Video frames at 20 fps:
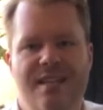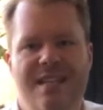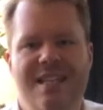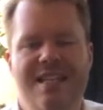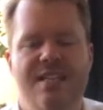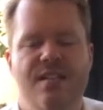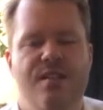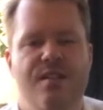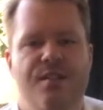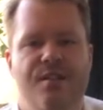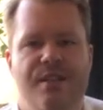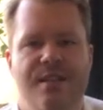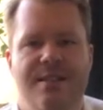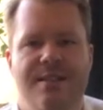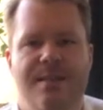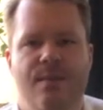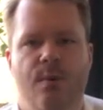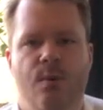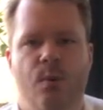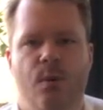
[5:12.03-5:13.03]
These are the things
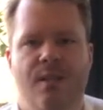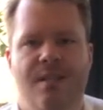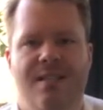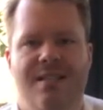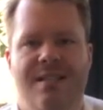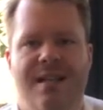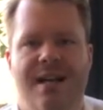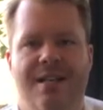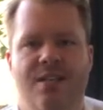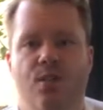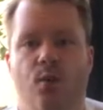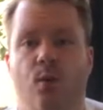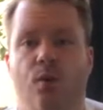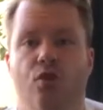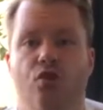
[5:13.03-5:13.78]
that we want to start to